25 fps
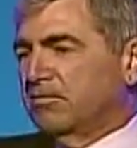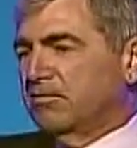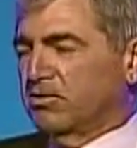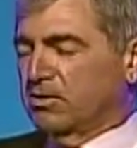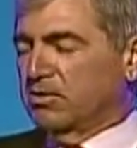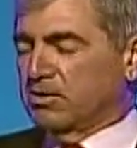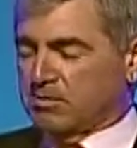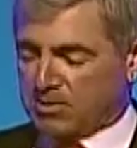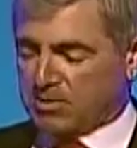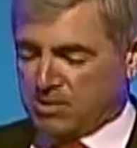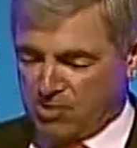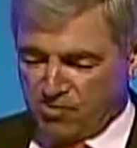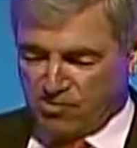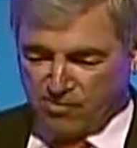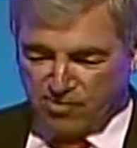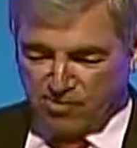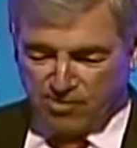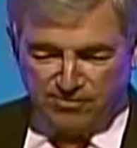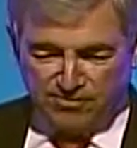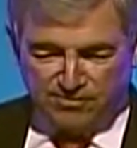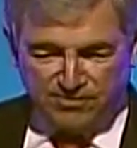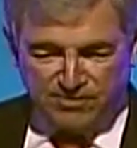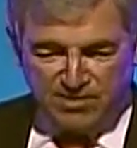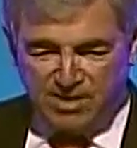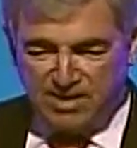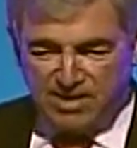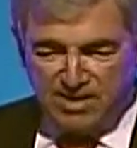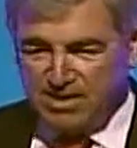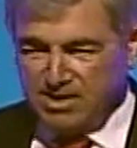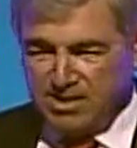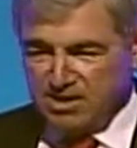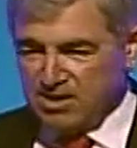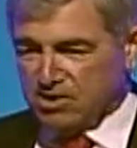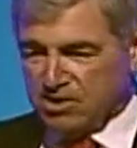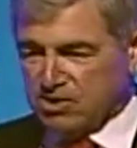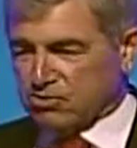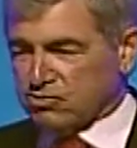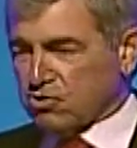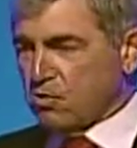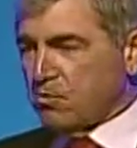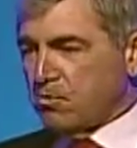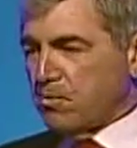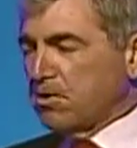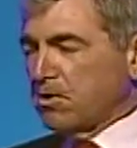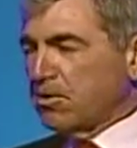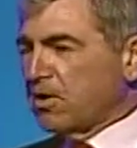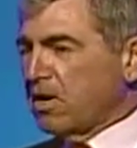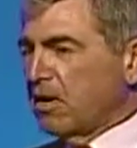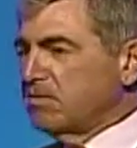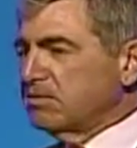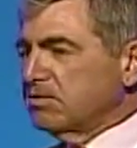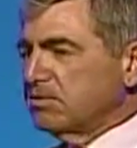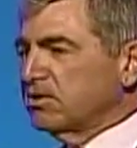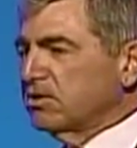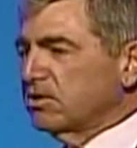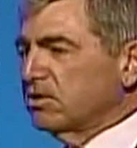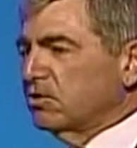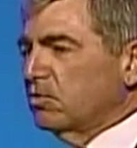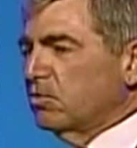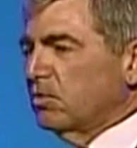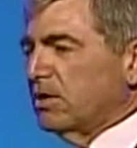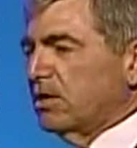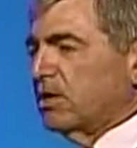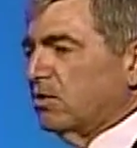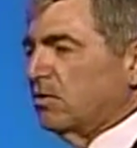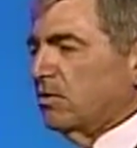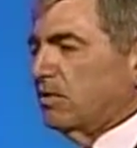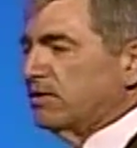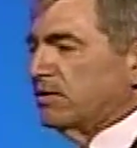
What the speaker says: pulling me over. Trooper comes to the window.